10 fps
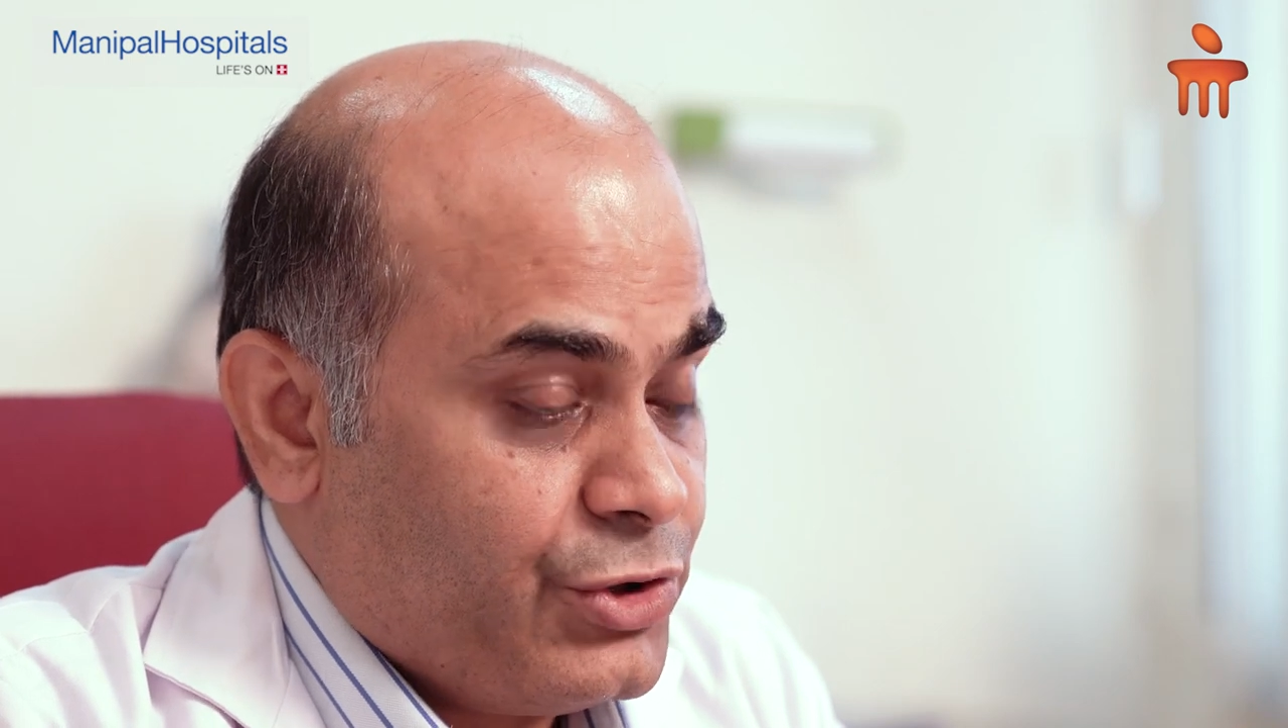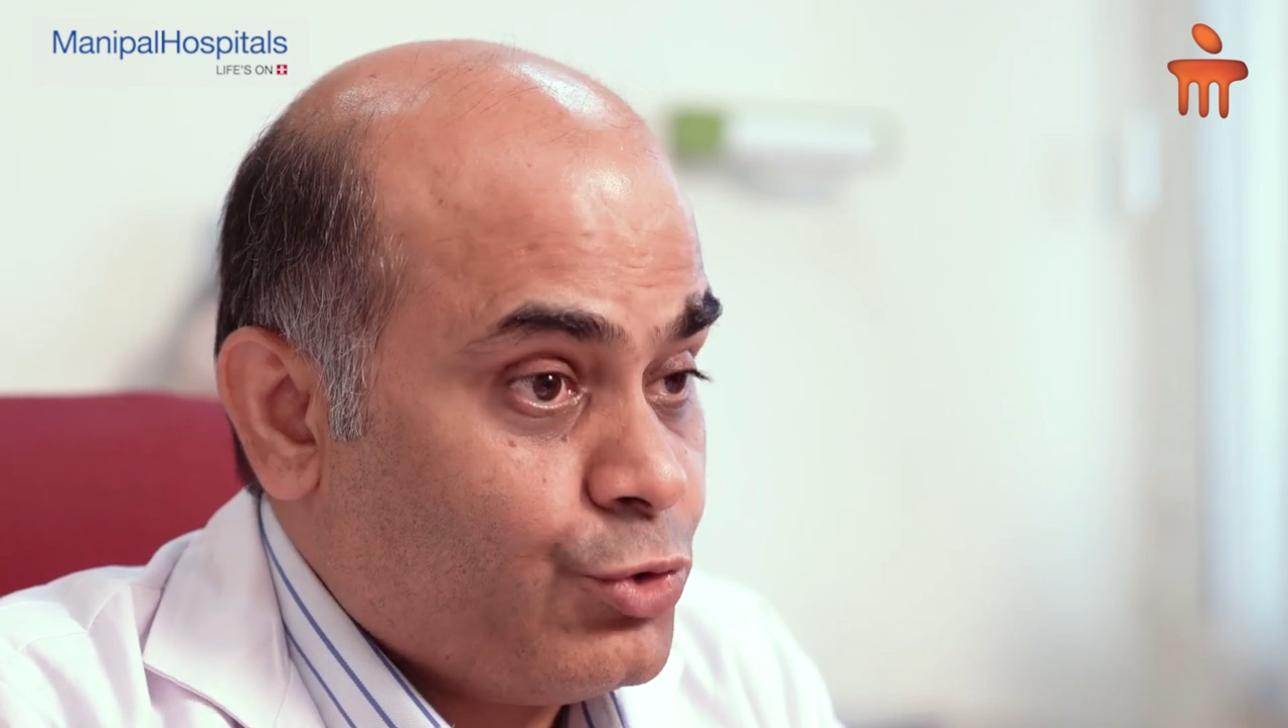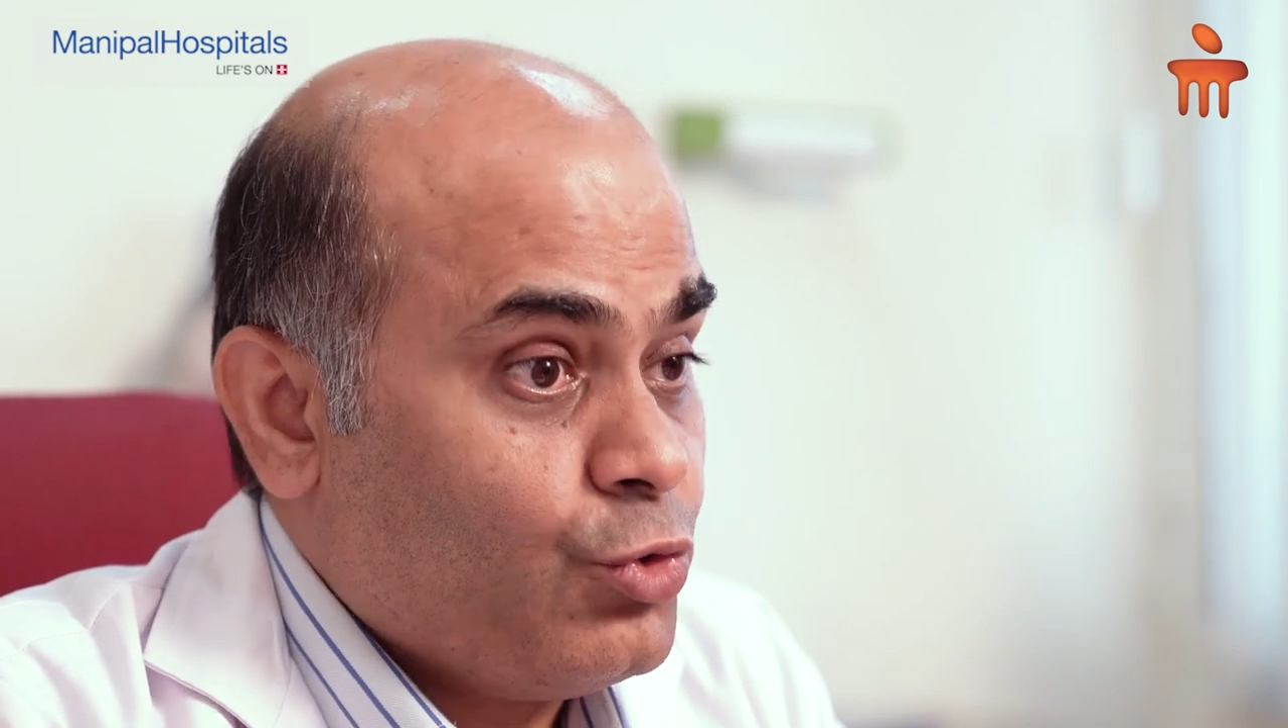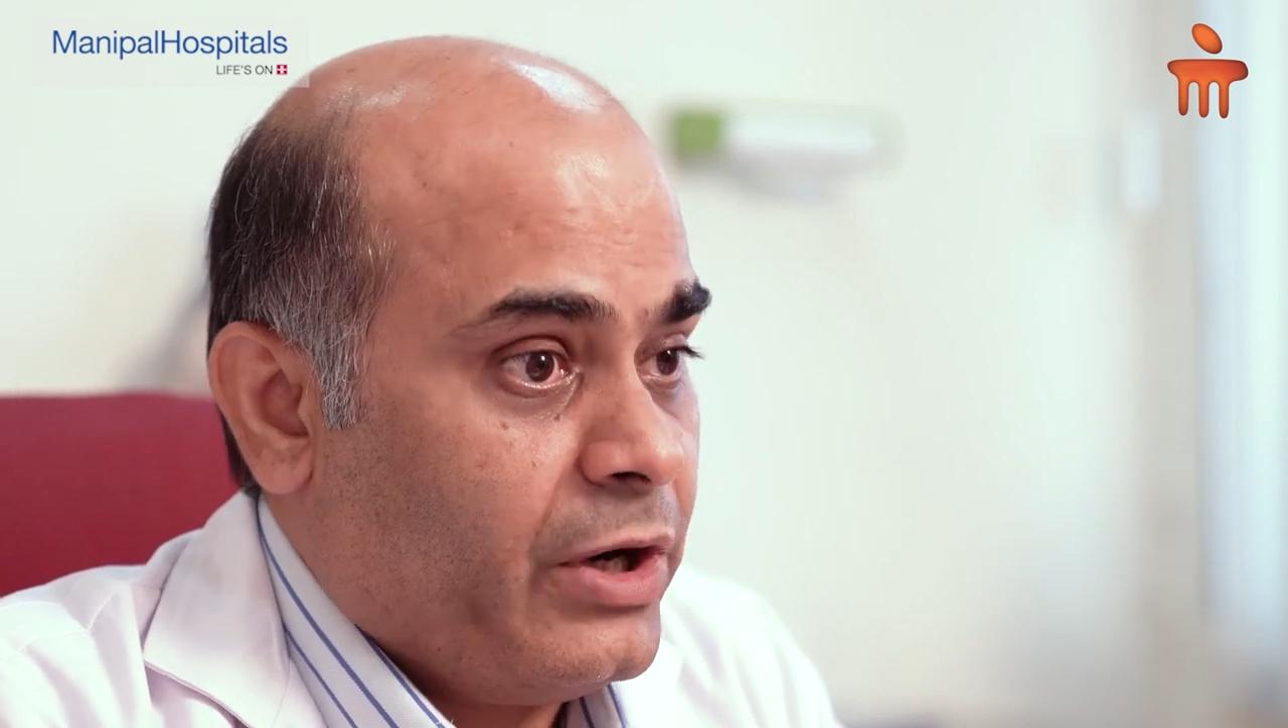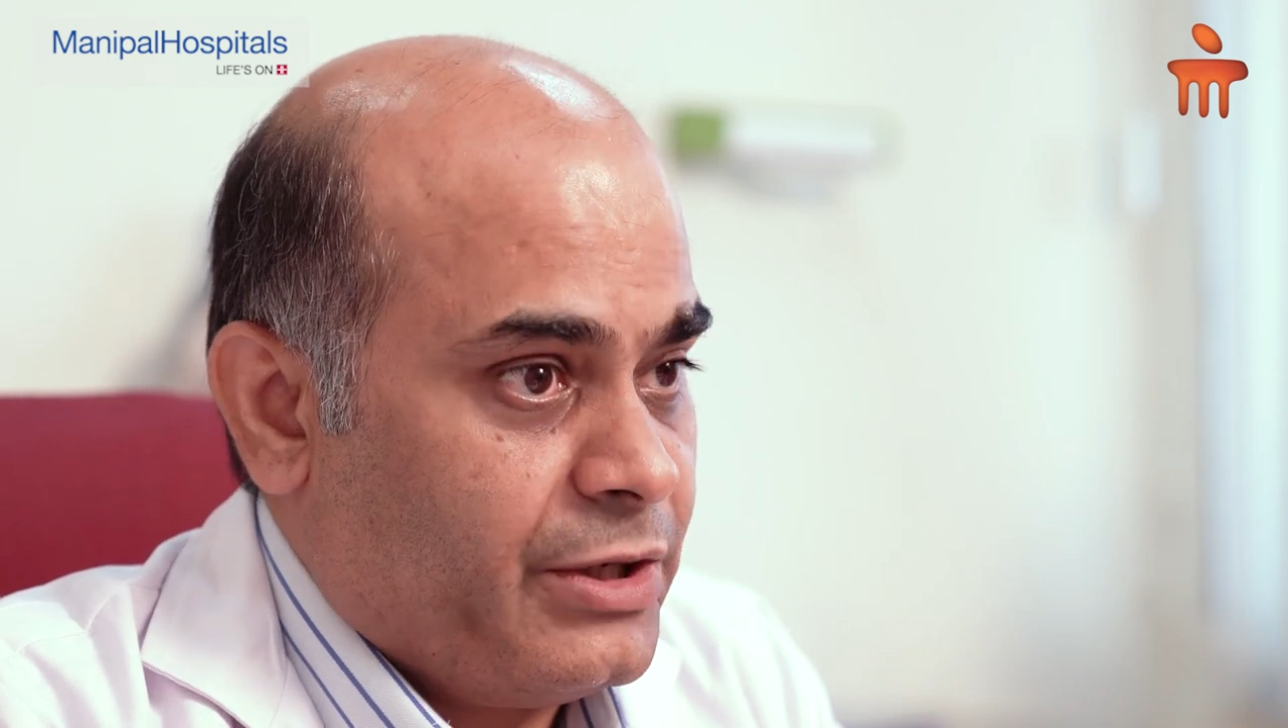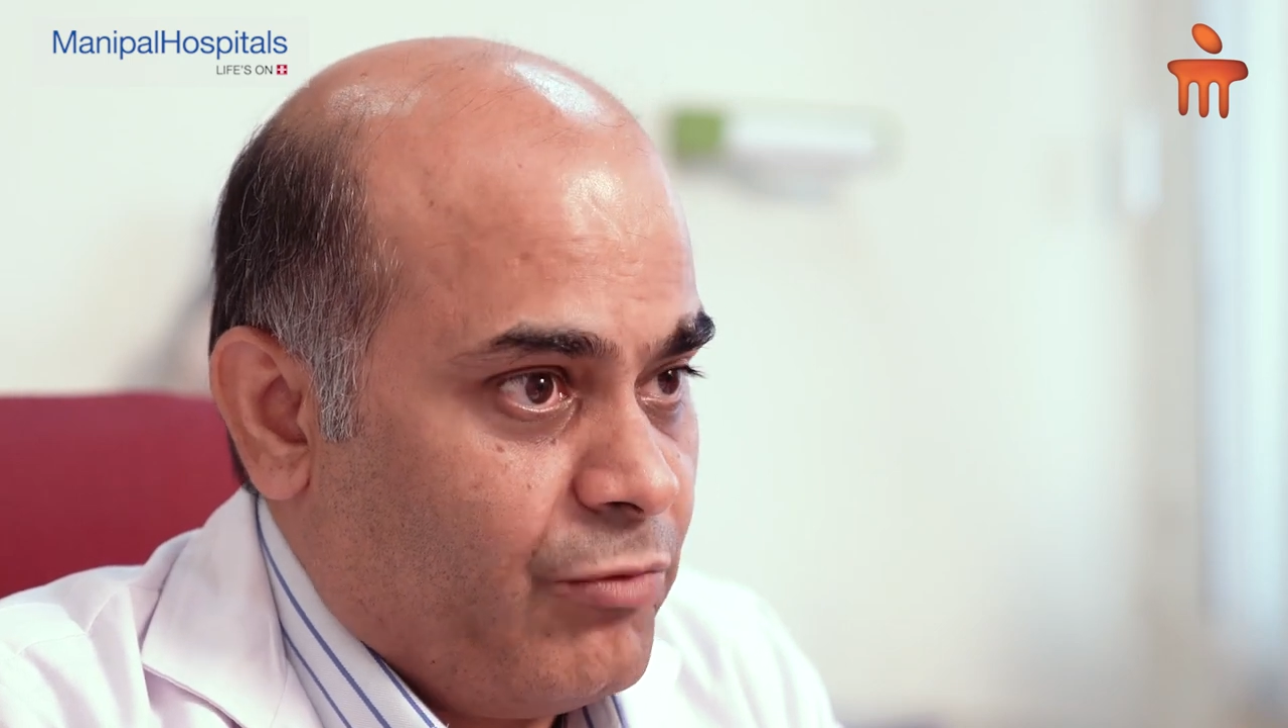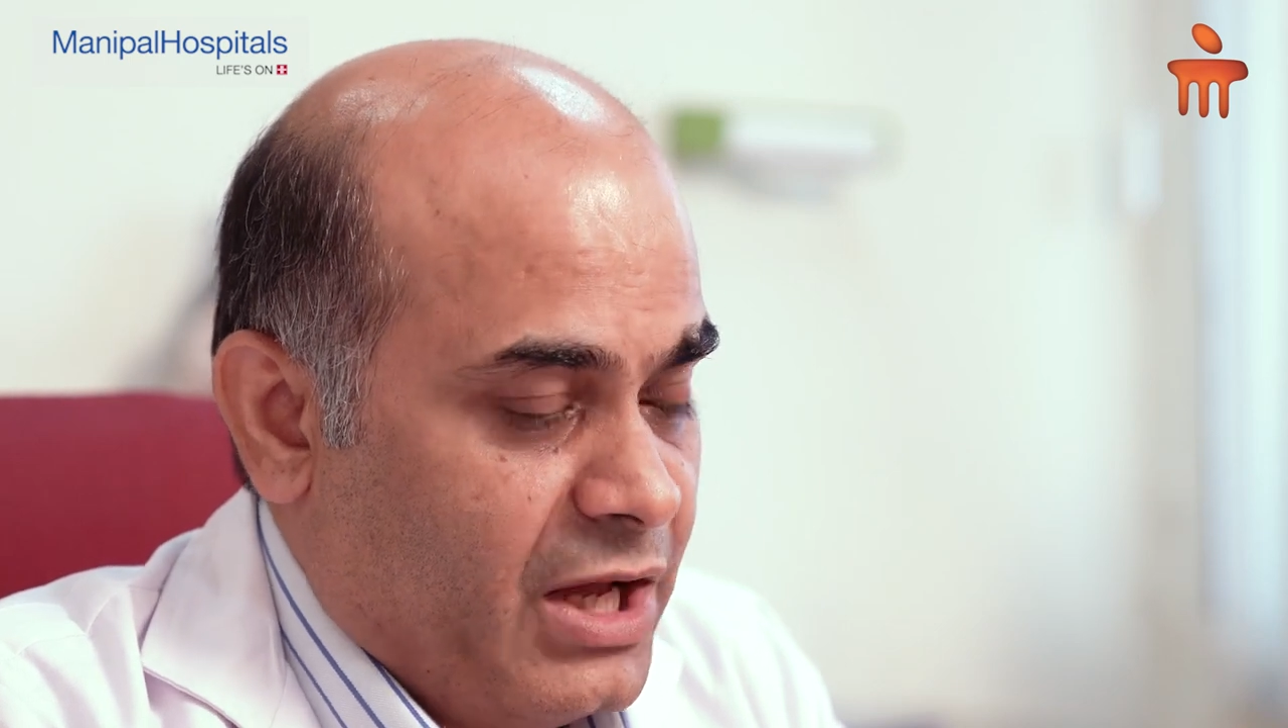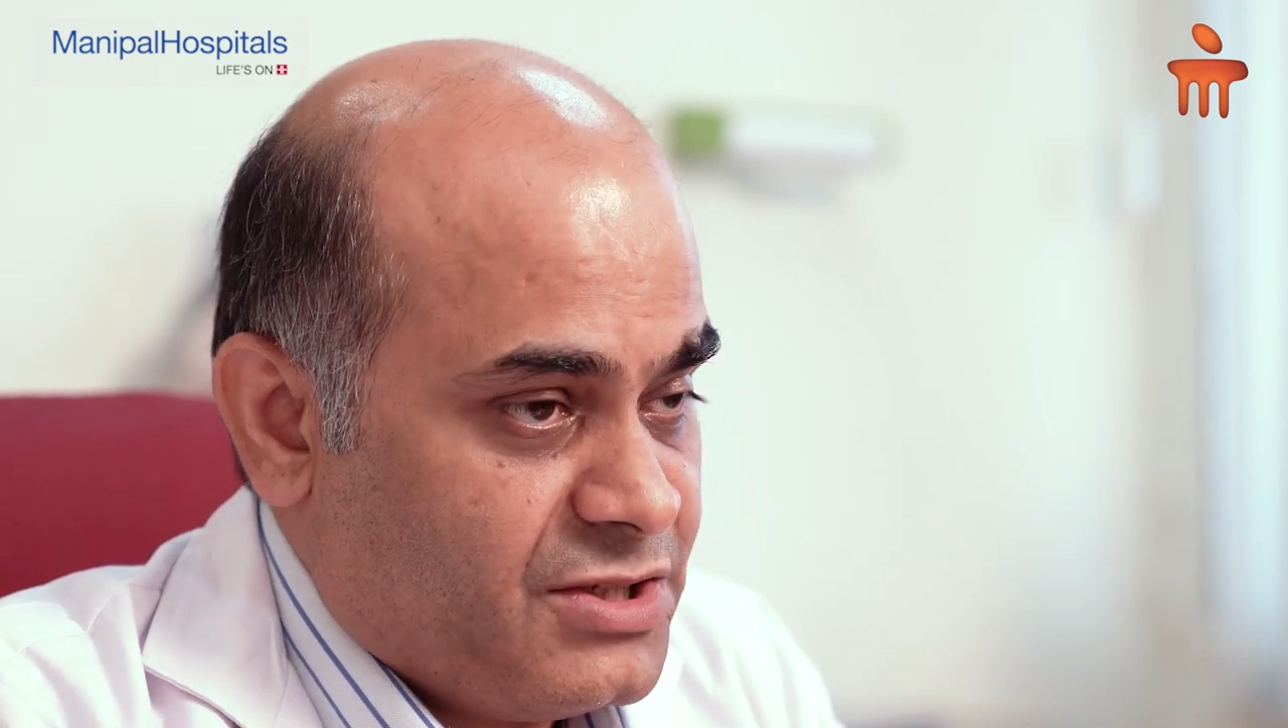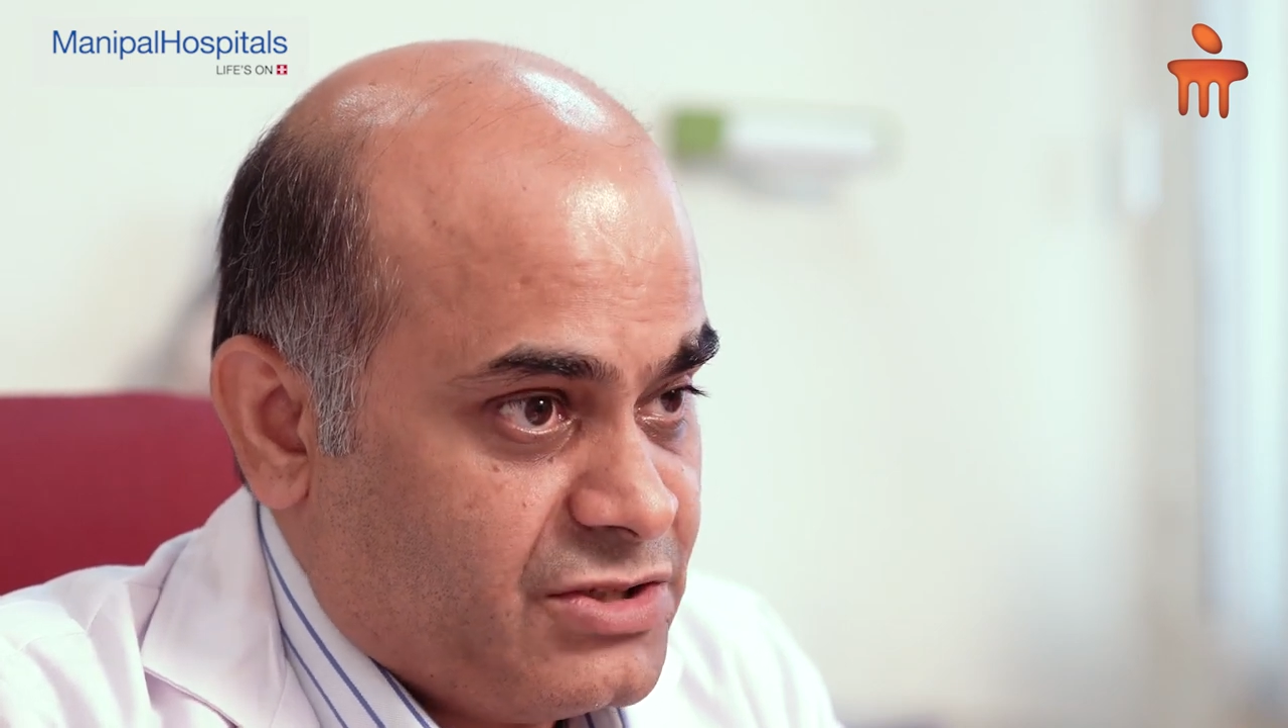do advise